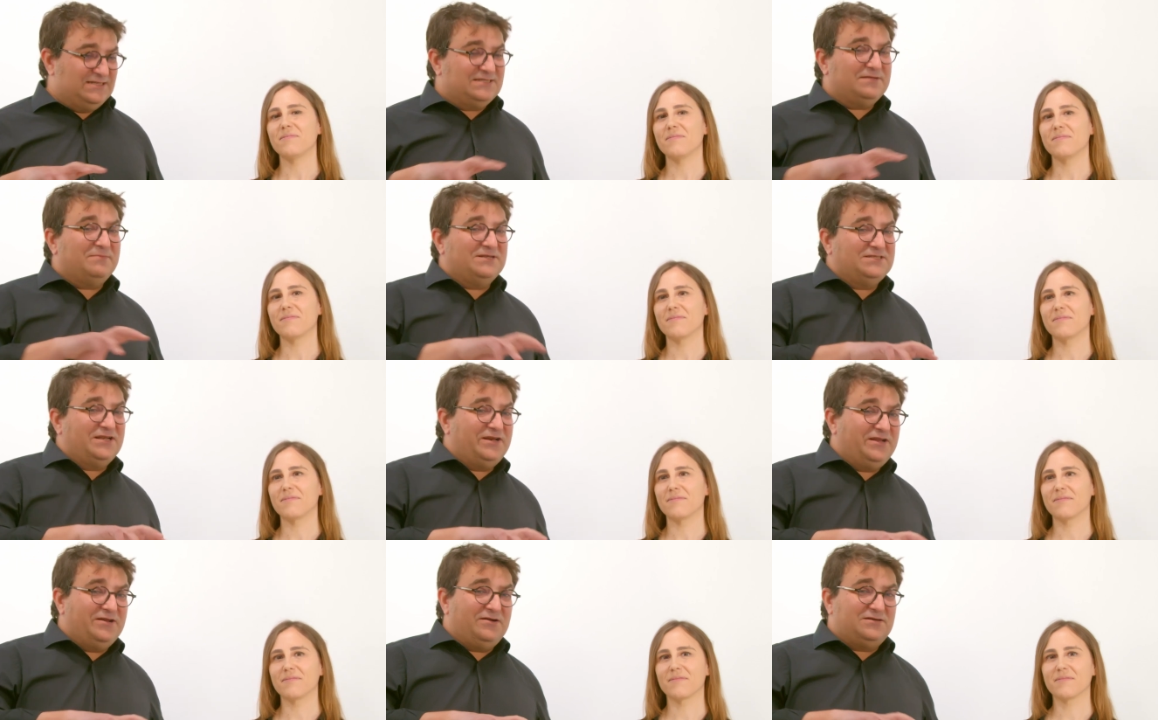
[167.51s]
Speaker 1: system
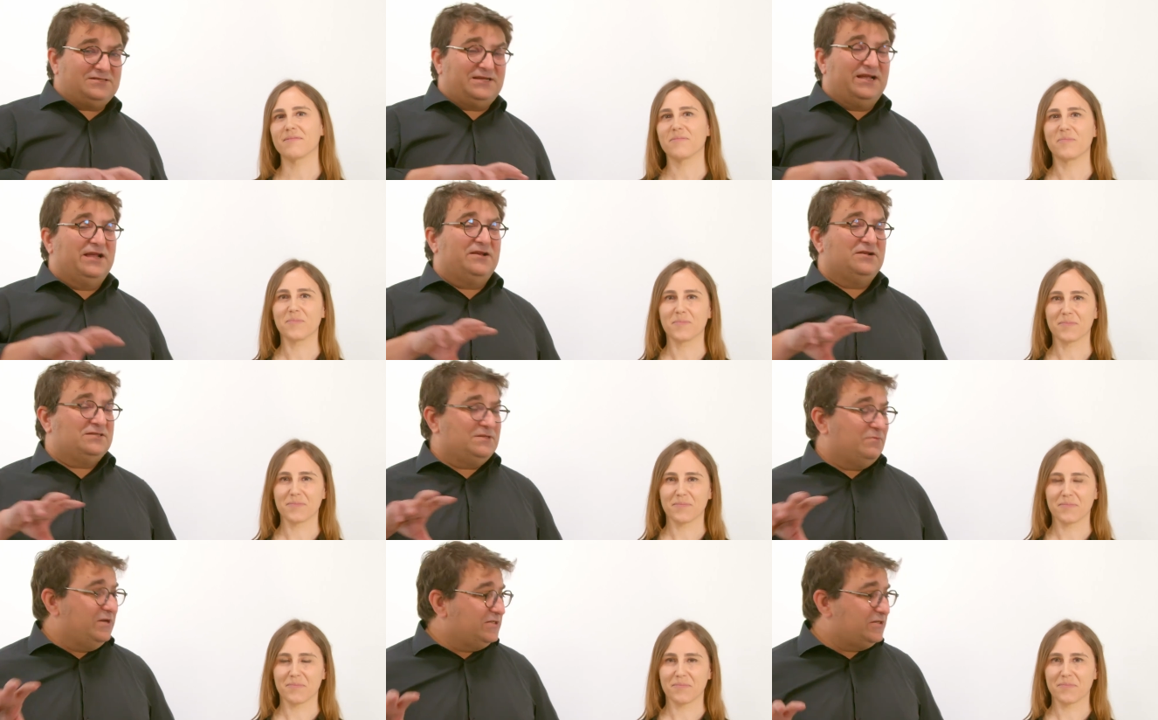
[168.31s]
engineers
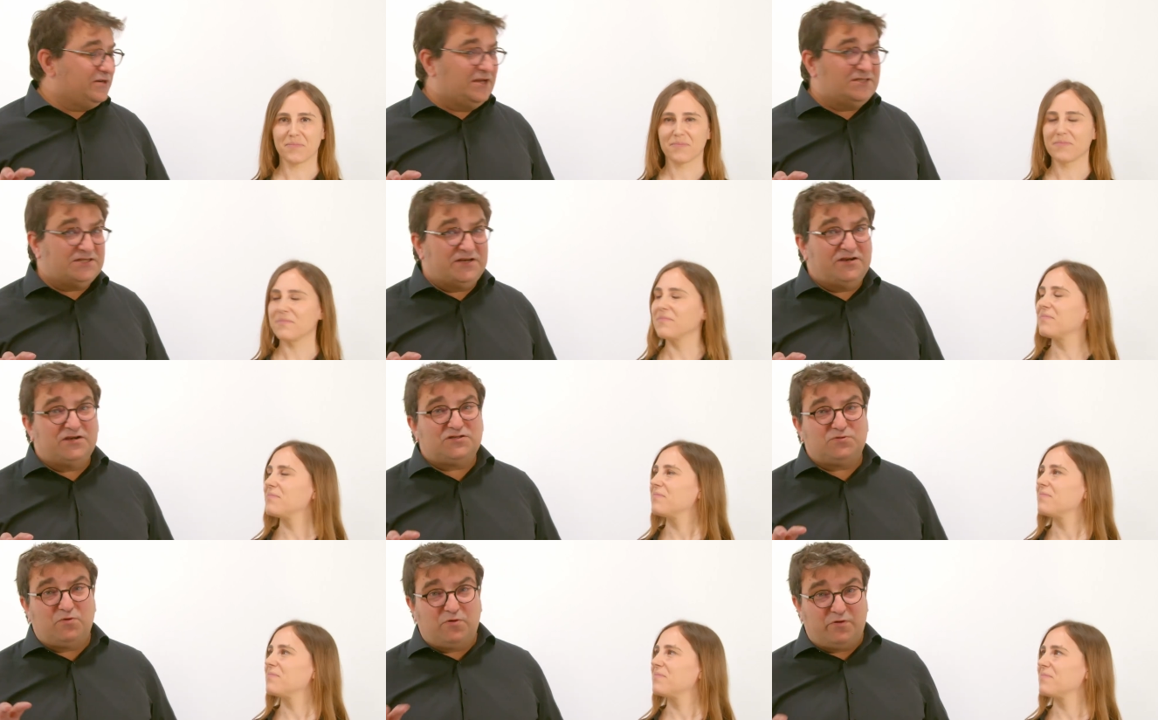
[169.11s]
and simulation
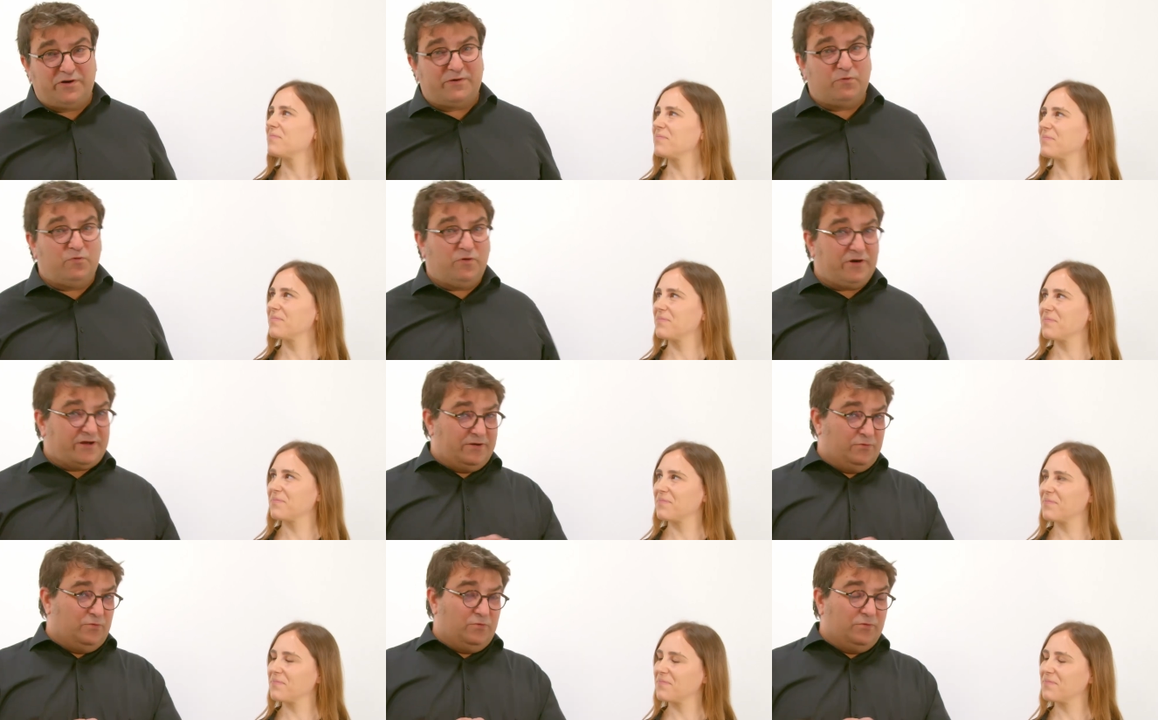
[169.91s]
engineers who were,
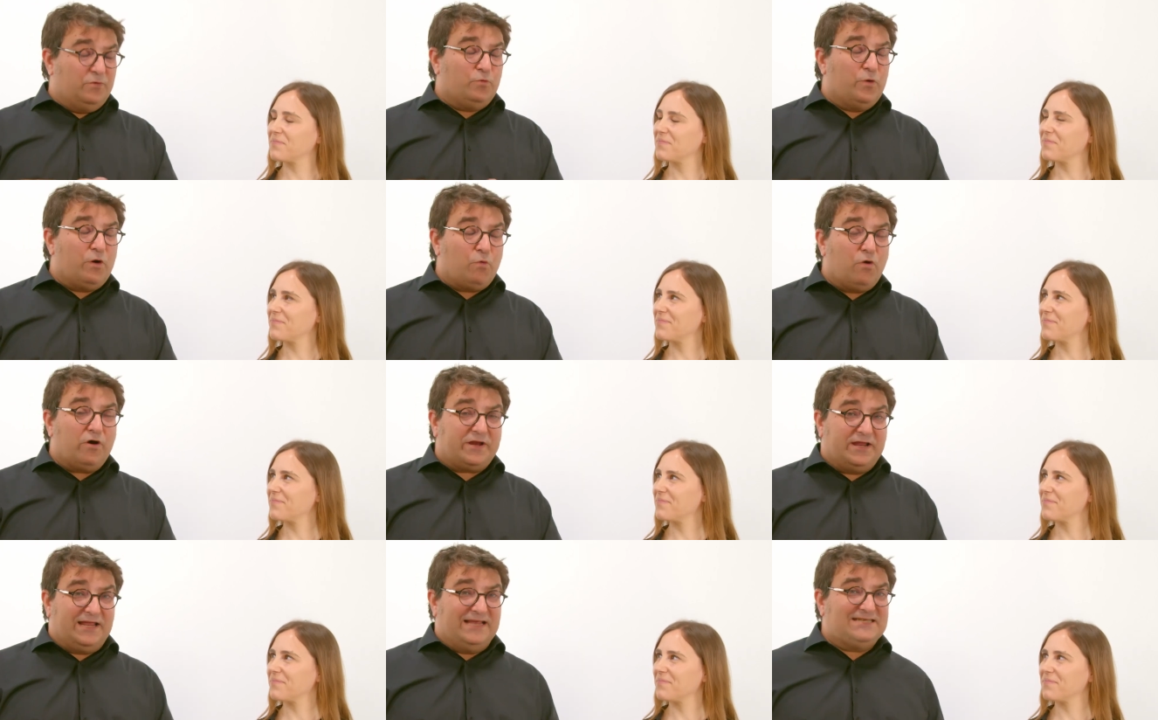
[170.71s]
work, who were
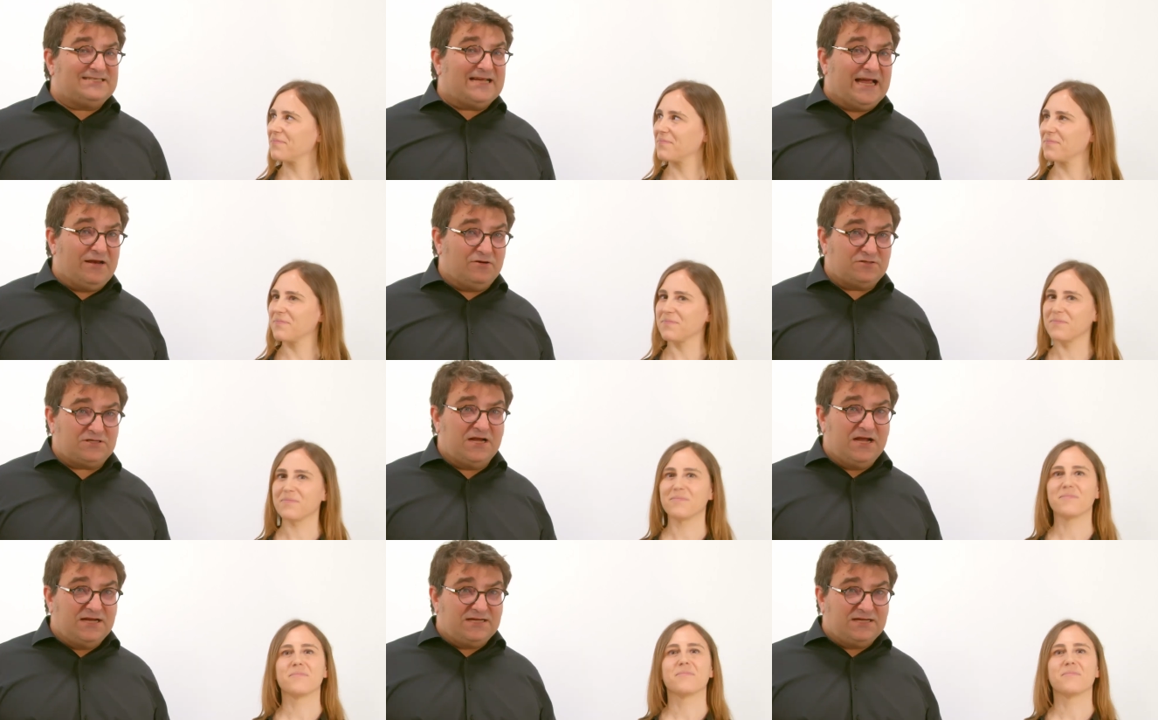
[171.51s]
working in silos